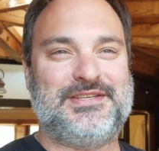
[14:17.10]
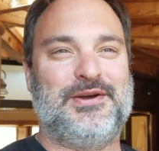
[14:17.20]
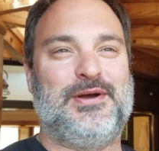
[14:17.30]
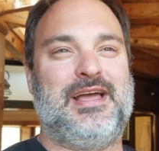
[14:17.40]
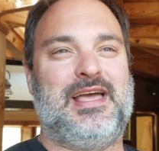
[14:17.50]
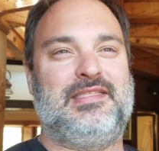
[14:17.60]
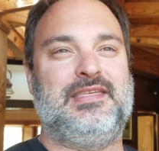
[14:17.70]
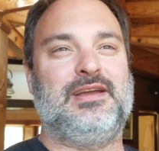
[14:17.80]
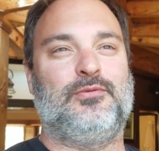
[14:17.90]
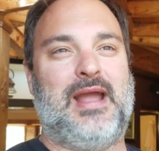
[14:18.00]
So I
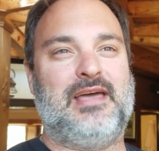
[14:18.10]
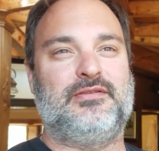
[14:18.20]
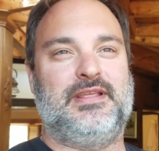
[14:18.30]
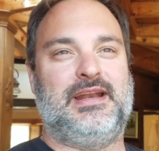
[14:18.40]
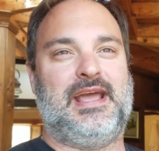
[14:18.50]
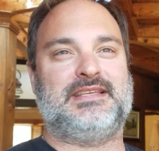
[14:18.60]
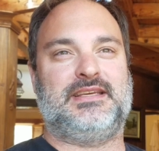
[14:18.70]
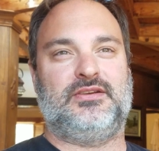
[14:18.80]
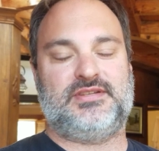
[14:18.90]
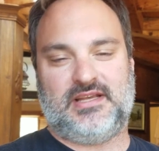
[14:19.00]
think rather than
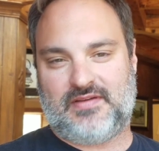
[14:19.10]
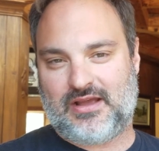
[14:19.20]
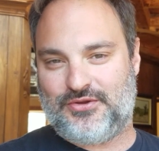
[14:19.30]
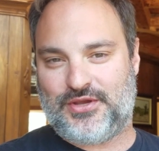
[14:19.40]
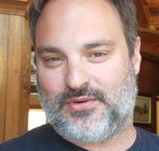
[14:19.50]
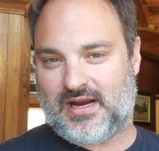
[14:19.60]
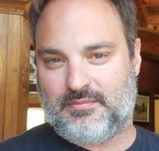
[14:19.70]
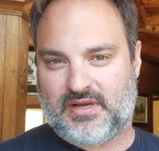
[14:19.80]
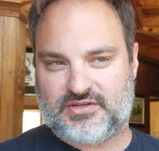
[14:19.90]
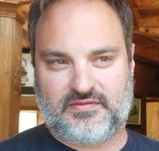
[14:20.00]
asking yourself how you can write
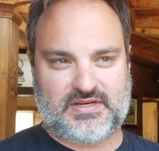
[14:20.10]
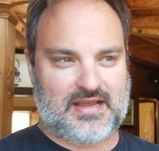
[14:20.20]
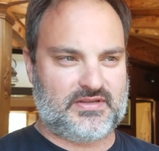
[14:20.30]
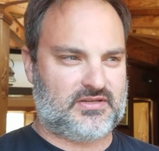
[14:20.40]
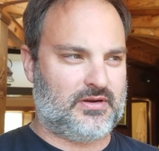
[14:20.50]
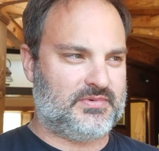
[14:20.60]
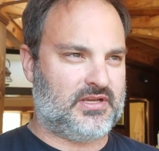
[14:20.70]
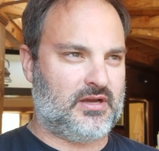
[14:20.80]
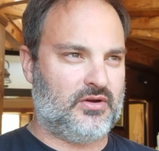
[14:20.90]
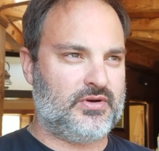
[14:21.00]
a bunch of
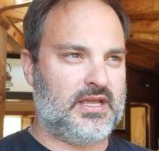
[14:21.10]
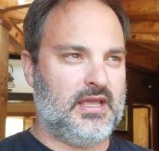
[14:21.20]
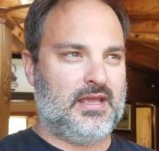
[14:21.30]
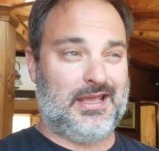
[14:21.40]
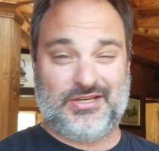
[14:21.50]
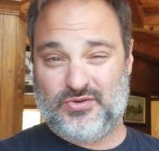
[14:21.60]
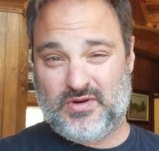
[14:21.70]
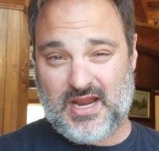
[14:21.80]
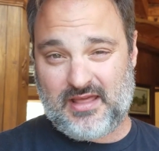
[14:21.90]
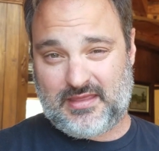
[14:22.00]
JavaScript code and do
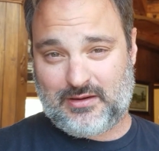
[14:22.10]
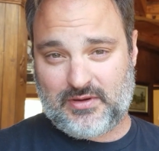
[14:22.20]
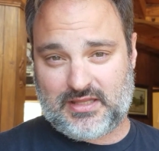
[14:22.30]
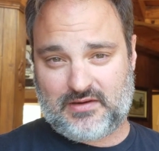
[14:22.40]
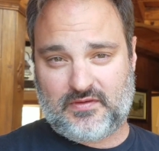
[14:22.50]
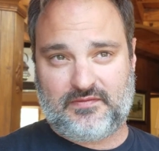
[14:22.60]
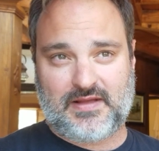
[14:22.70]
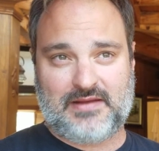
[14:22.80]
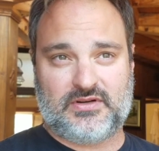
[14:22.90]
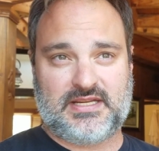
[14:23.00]
nothing with it for
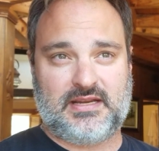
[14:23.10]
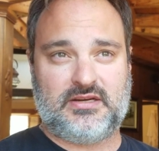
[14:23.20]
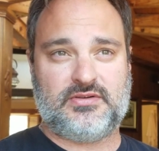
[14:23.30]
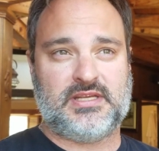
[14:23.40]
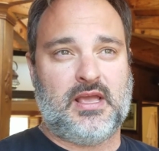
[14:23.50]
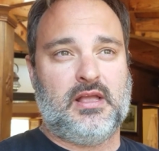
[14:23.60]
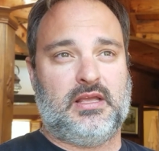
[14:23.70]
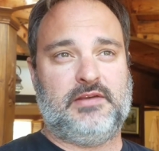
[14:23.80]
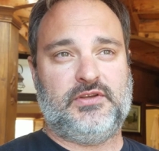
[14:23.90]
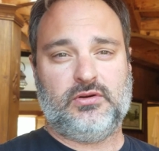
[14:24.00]
5 or 10 years,
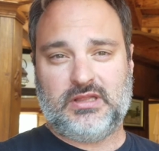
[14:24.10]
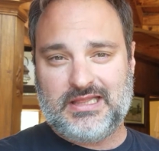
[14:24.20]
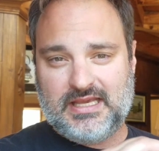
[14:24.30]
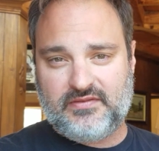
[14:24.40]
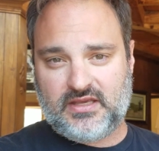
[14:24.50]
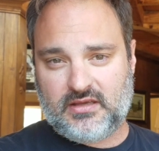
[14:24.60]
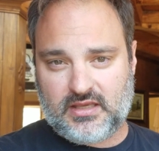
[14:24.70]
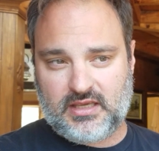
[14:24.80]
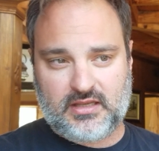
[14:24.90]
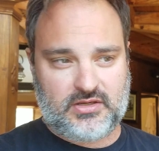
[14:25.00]
if you're living
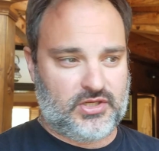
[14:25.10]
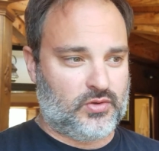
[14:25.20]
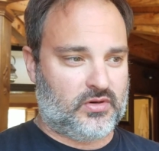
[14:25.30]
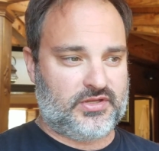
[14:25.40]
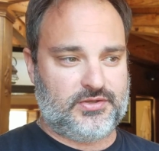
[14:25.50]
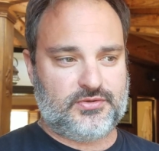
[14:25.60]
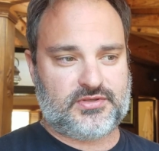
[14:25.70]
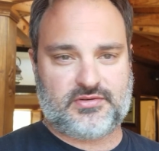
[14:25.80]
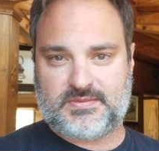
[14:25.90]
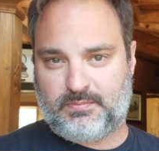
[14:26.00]
in your
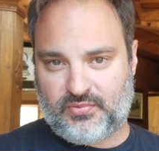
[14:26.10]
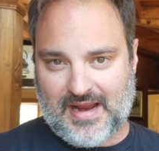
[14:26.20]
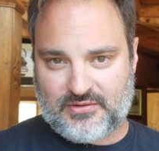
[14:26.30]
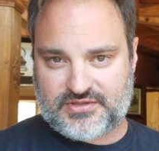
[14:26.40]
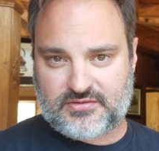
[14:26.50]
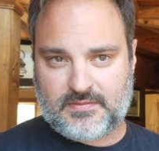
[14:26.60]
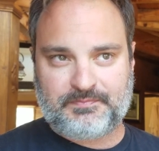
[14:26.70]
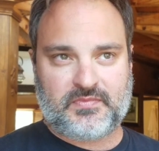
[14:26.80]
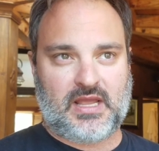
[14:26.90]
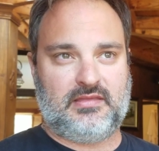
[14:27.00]
user's browser,
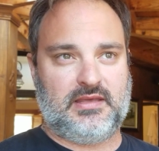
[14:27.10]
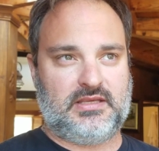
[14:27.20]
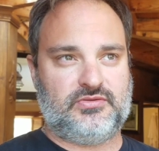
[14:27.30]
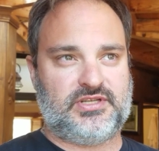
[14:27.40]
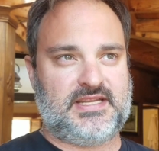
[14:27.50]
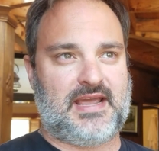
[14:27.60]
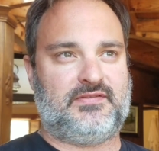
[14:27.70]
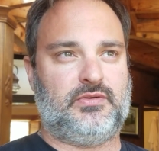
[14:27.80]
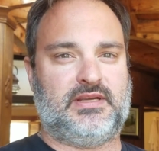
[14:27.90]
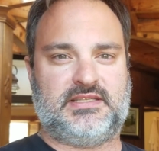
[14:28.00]
I think you just
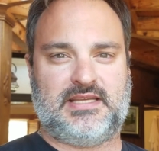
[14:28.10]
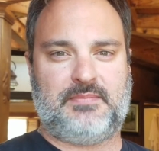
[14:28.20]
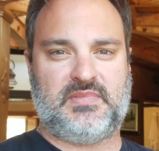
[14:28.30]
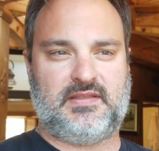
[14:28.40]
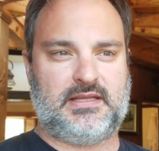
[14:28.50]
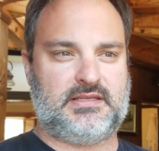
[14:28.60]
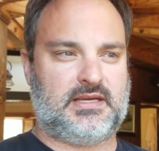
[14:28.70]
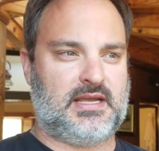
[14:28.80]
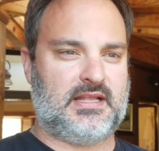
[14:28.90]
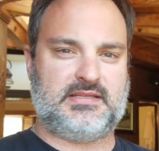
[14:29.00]
have to accept that that's
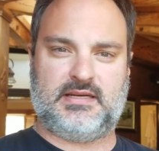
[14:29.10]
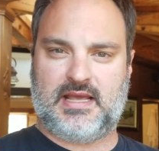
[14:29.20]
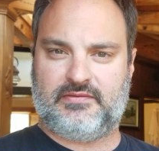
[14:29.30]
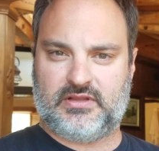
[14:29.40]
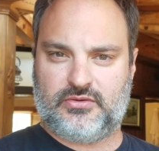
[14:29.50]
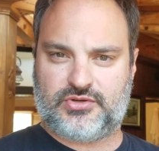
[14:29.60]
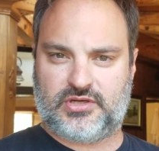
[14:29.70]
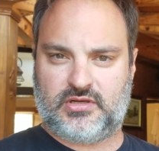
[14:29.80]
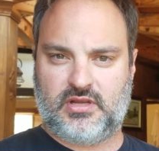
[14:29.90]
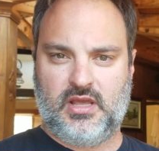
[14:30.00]
a constant
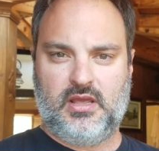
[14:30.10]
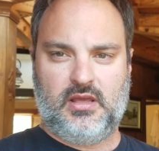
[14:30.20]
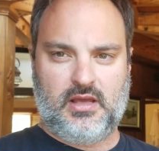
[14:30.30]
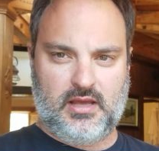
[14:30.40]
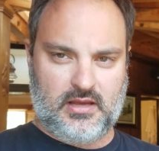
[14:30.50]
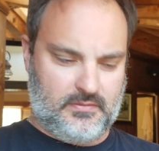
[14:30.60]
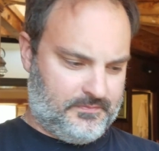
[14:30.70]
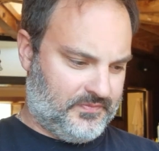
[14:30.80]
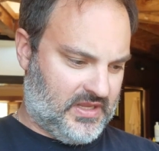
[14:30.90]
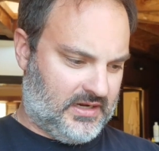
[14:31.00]
evolution
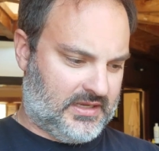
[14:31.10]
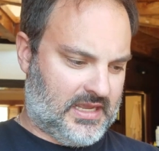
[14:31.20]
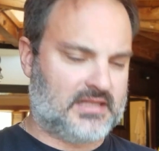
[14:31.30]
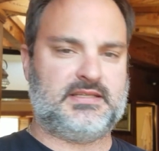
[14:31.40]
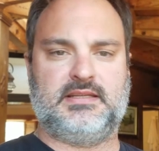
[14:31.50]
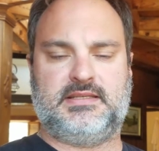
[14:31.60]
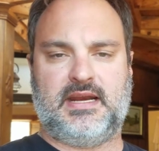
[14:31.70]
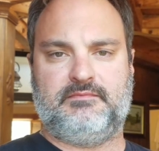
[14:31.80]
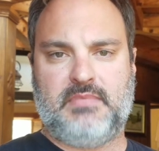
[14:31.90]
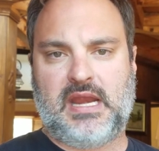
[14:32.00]
and a constant
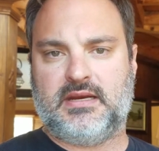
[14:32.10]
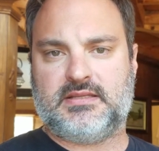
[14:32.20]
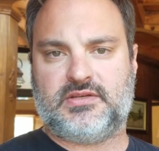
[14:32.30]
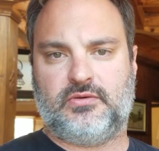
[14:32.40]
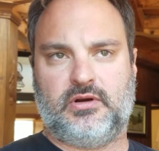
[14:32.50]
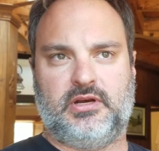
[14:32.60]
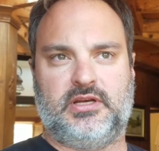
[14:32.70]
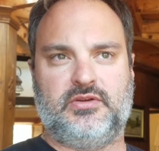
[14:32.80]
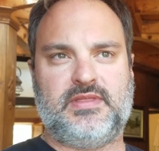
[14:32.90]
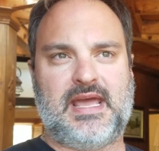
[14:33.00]
state of maintenance in order to
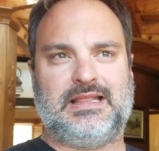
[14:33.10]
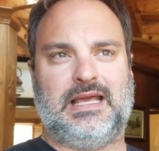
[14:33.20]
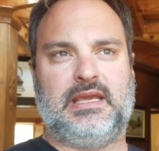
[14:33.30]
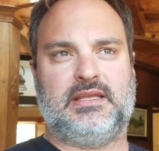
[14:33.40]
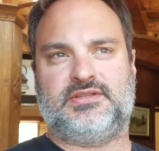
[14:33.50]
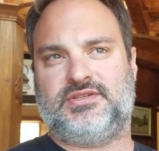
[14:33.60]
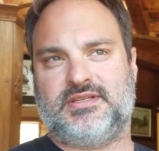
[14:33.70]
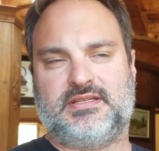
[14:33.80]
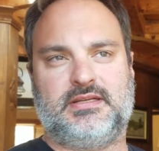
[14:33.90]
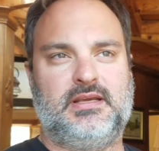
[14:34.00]
do that. Like, it's
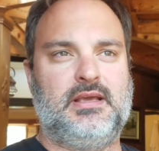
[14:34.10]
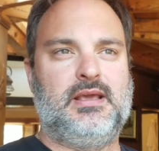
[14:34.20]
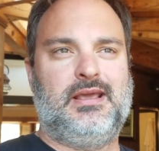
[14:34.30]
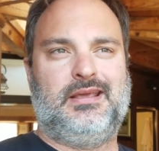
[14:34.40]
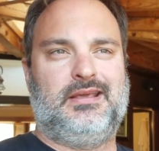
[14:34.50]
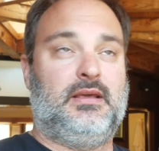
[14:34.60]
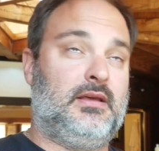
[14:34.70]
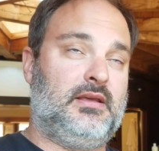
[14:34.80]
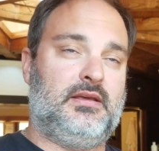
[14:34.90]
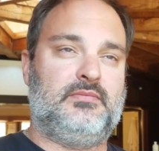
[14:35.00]
just,
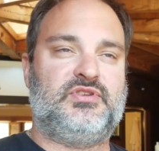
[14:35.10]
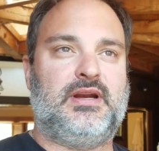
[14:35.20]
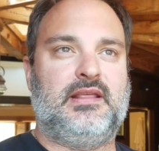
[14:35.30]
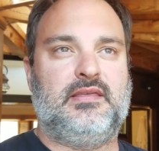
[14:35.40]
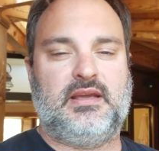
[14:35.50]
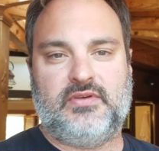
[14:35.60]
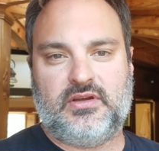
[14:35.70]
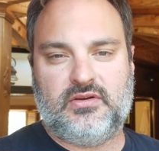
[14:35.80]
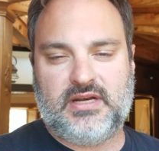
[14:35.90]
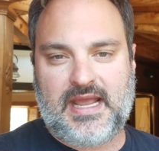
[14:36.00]
I'm trying to think of a
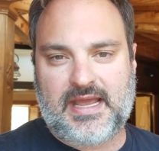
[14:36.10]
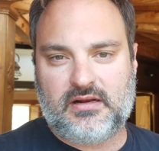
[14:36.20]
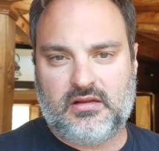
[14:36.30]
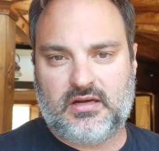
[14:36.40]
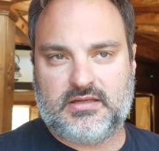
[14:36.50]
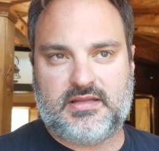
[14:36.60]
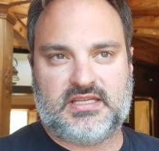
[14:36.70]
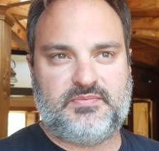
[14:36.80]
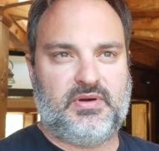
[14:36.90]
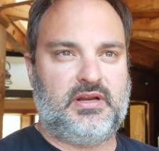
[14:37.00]
good analog to
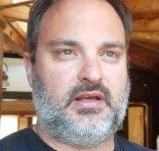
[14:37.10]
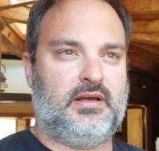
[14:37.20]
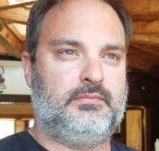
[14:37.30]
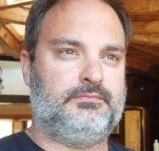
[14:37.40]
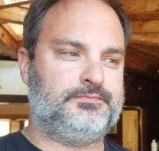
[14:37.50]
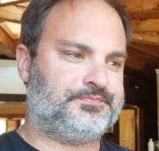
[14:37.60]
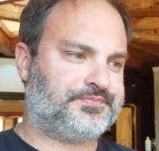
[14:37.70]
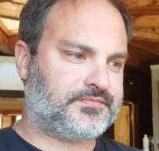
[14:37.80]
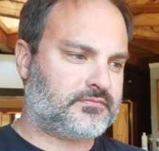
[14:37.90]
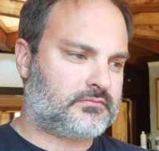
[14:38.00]
this, but
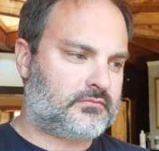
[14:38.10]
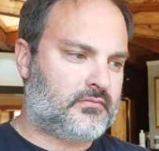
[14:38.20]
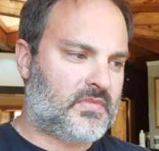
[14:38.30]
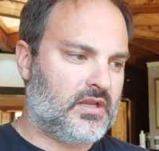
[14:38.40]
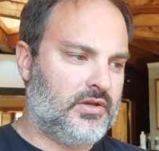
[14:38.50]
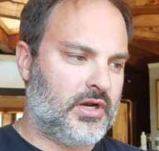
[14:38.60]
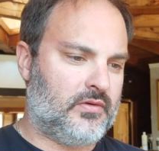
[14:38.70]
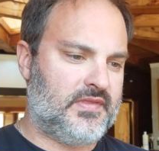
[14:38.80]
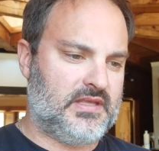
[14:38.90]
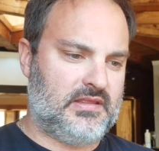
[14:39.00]

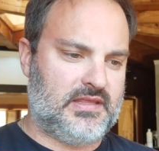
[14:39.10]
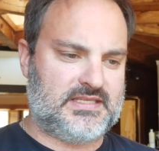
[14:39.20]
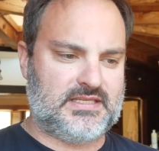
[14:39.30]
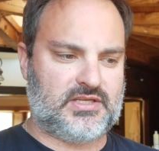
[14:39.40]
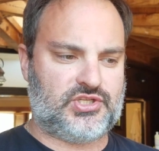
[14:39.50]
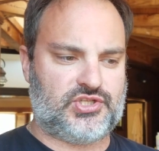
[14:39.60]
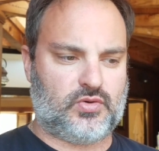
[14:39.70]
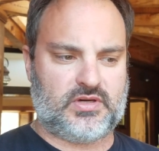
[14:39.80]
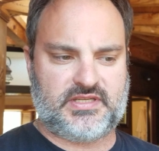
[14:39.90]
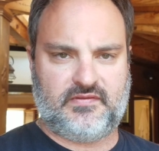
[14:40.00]
this is a
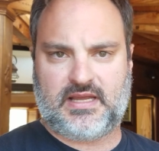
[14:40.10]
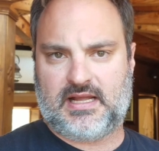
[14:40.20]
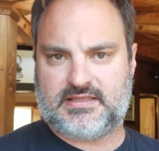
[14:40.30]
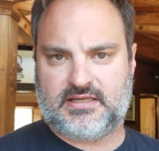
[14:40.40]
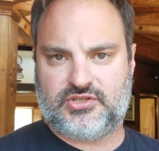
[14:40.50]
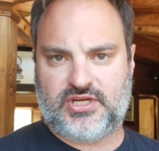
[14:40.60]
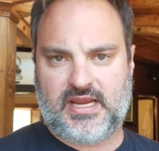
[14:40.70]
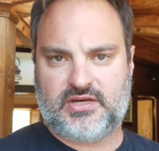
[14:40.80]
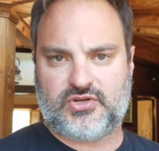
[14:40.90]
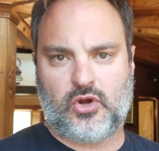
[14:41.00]
source of constant
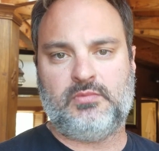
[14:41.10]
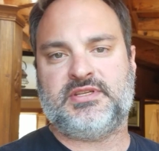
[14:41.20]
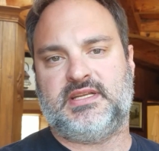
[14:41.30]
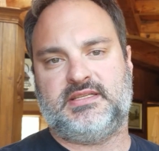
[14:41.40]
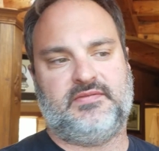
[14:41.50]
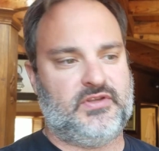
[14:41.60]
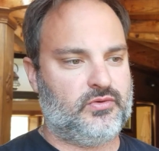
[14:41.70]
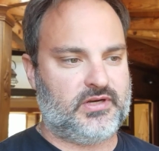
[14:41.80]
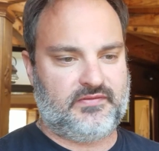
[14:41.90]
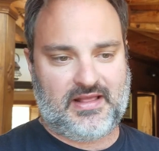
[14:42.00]
change, almost as if
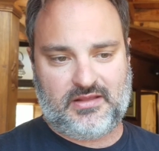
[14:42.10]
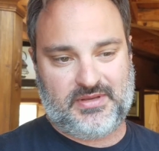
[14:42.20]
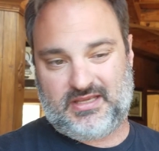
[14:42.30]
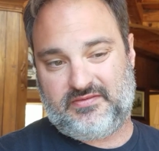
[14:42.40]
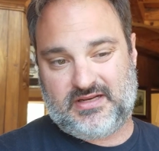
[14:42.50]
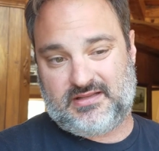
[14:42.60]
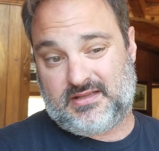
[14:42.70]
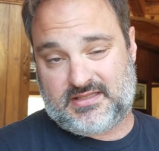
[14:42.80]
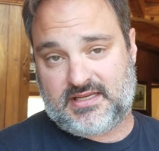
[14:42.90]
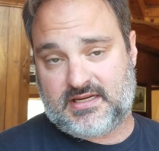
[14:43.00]
you were developing even,
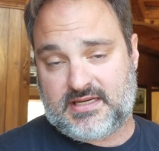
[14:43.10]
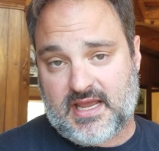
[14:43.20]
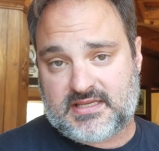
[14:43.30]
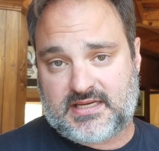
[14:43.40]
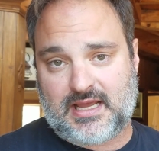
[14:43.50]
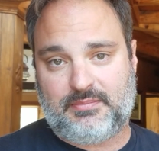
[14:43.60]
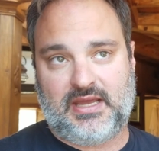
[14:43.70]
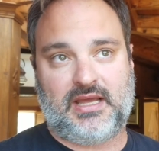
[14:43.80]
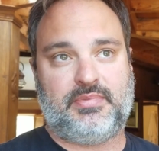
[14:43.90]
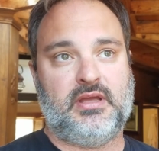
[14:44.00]
like, say, a desktop
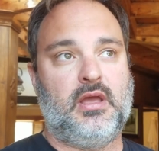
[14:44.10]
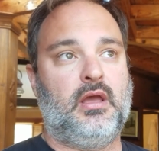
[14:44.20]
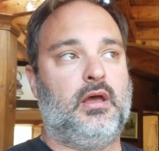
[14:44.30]
app,